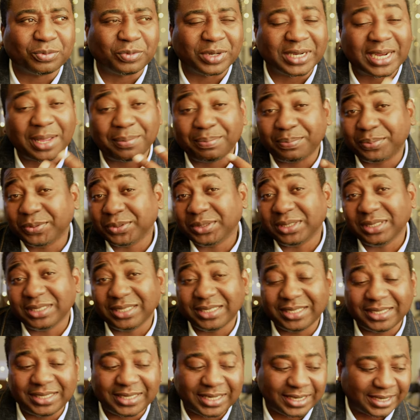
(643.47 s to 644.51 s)
When I put
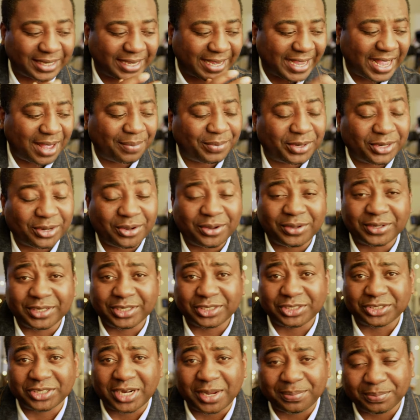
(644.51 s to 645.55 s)
the camera on a
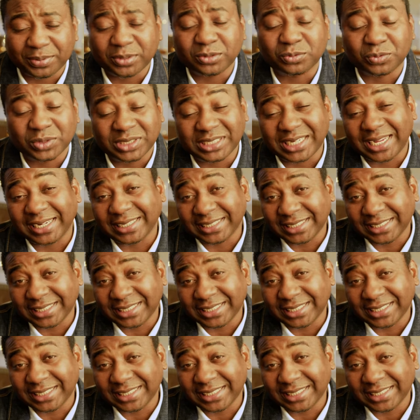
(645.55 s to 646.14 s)
tripod, which I